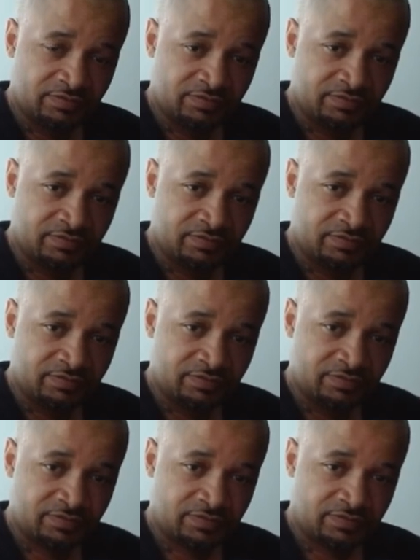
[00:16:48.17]

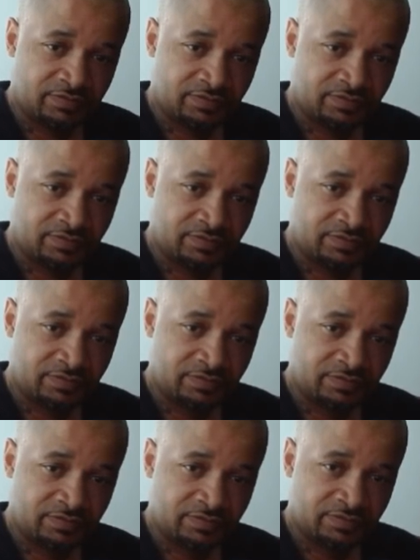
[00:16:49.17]
mm. in
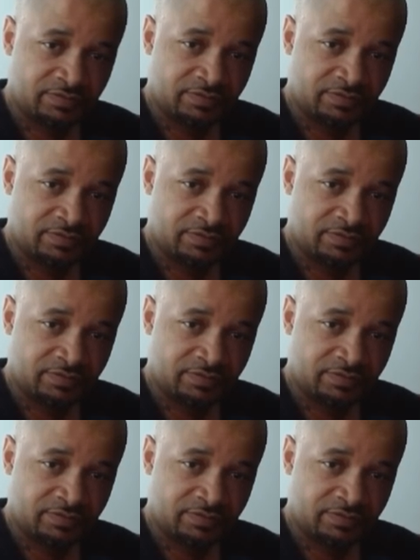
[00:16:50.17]
the history